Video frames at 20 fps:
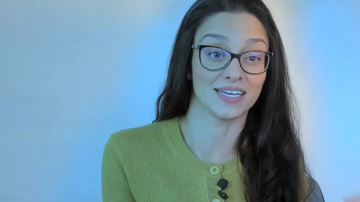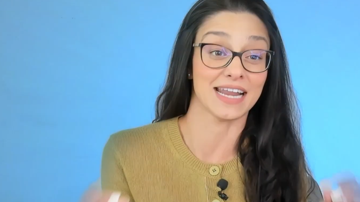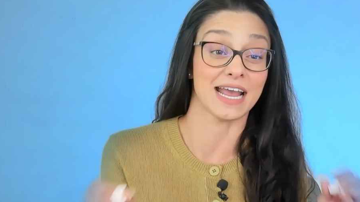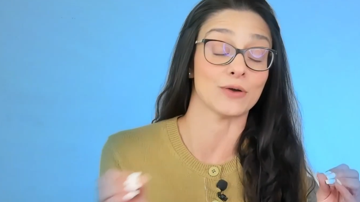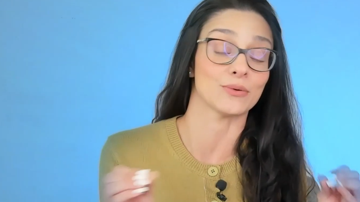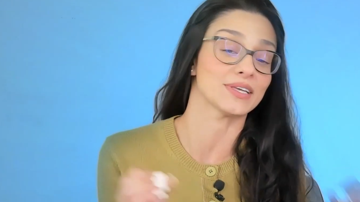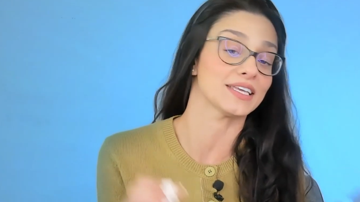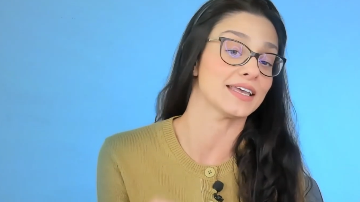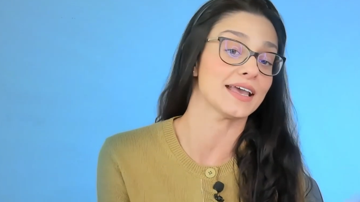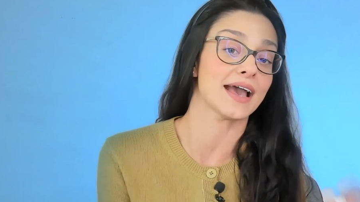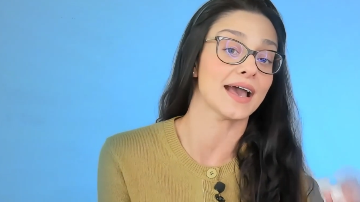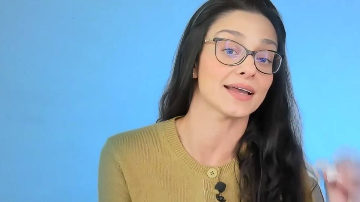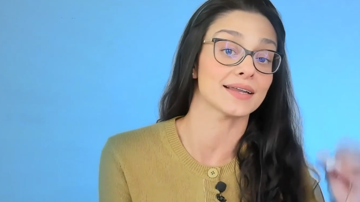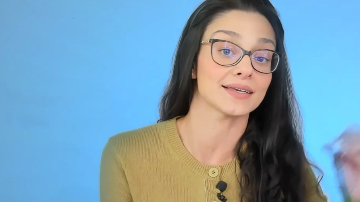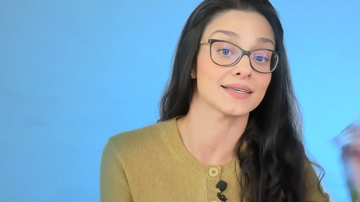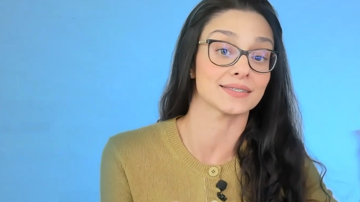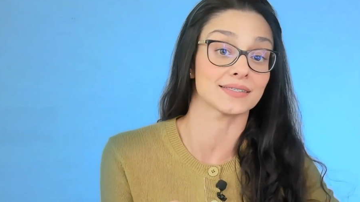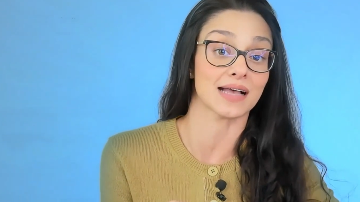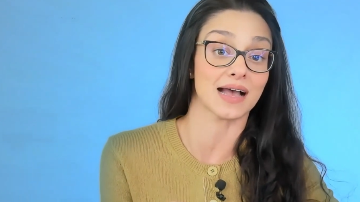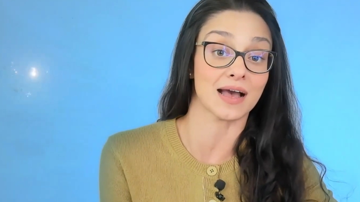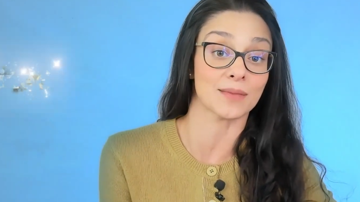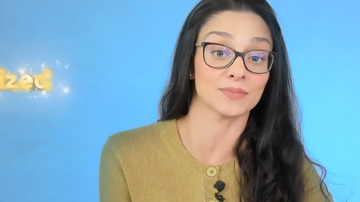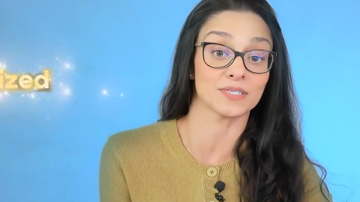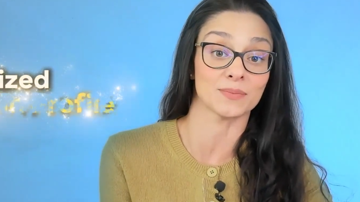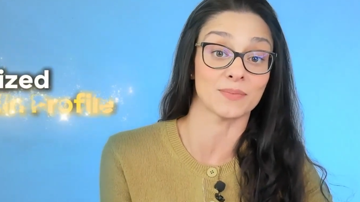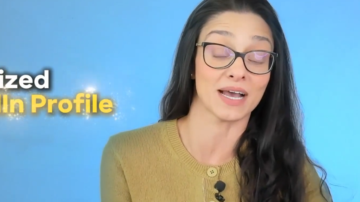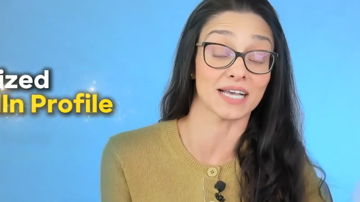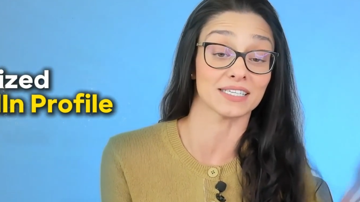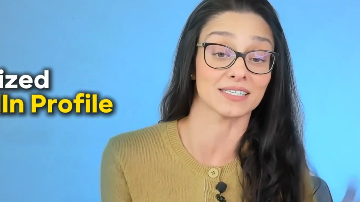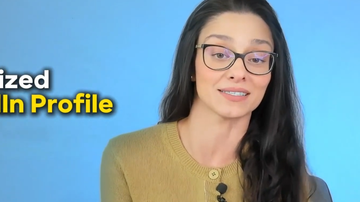Now, he had his
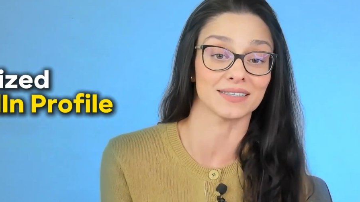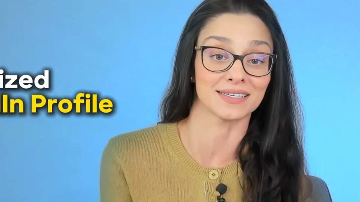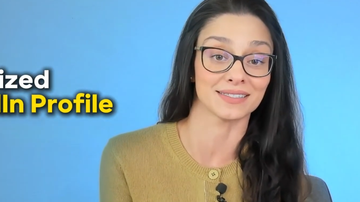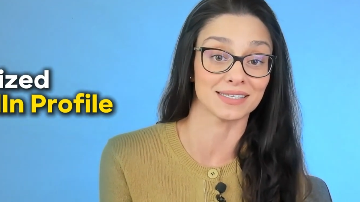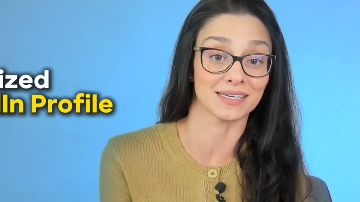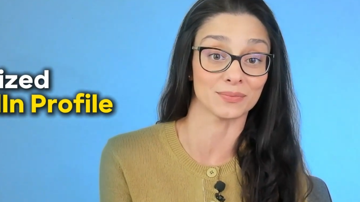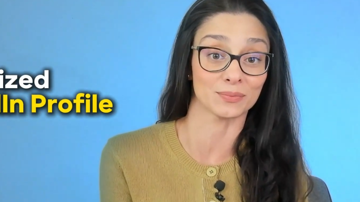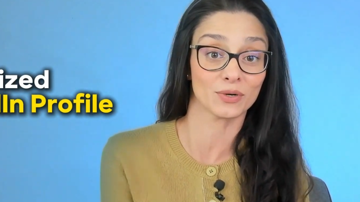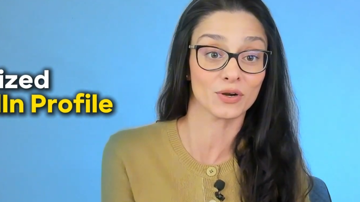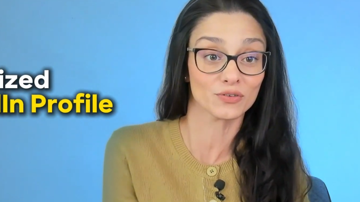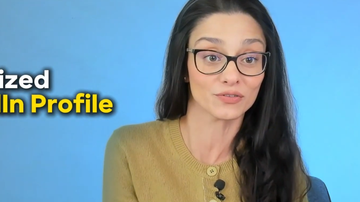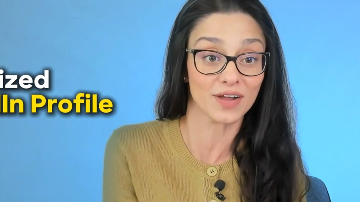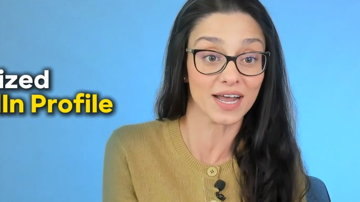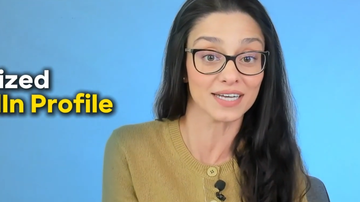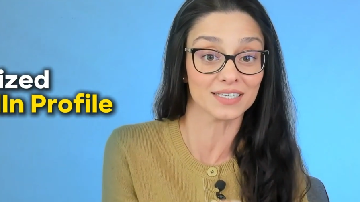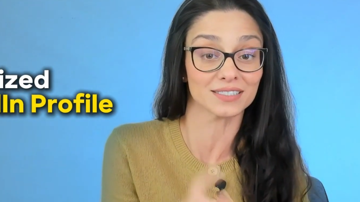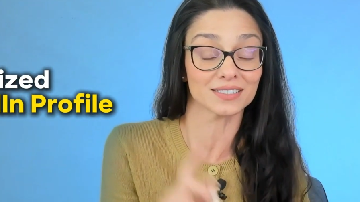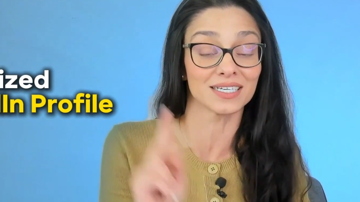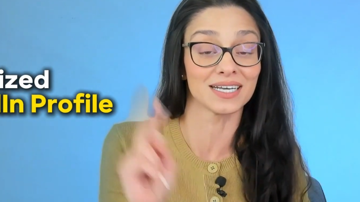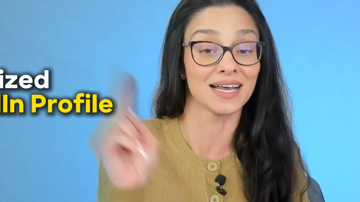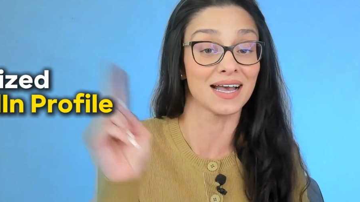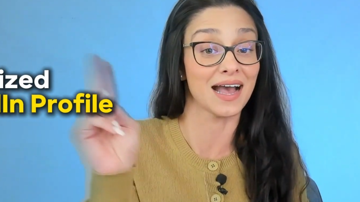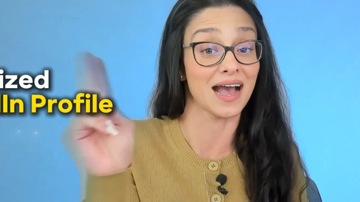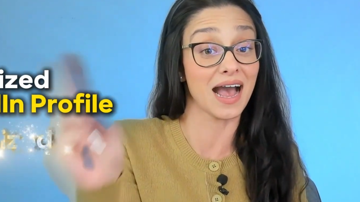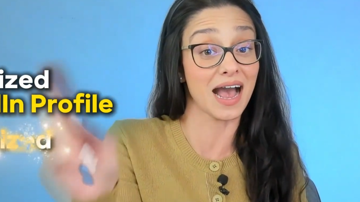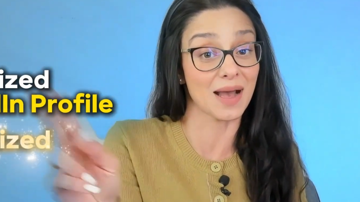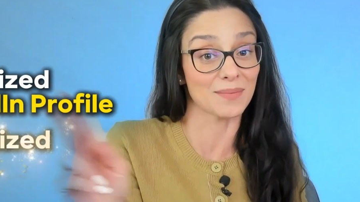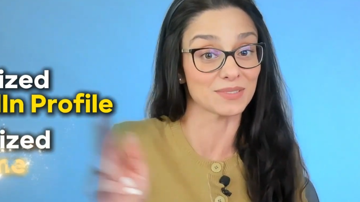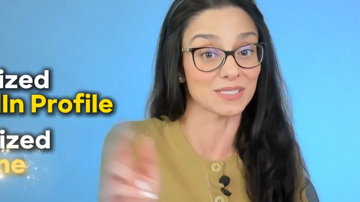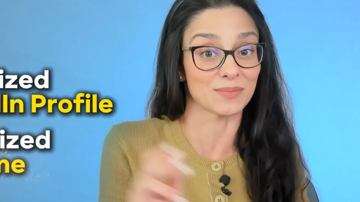optimized LinkedIn profile,
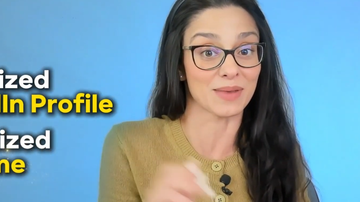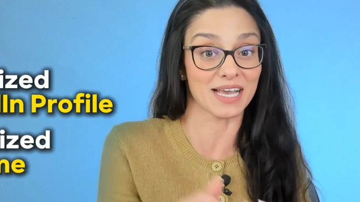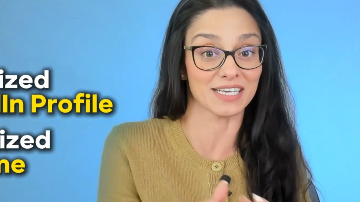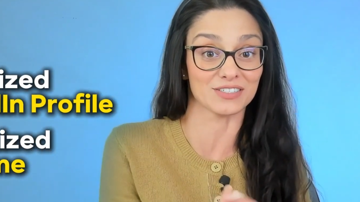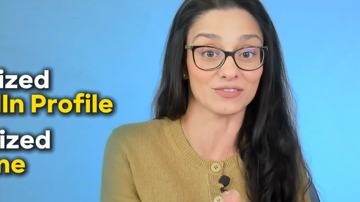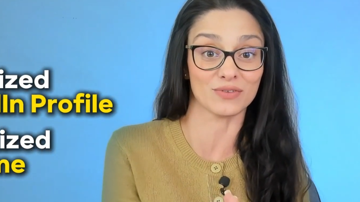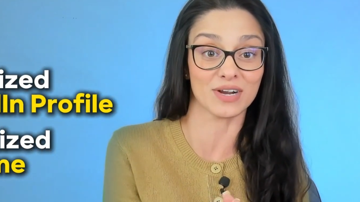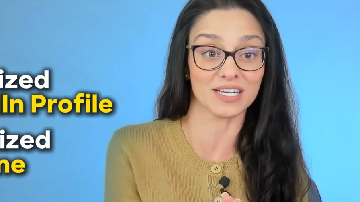optimized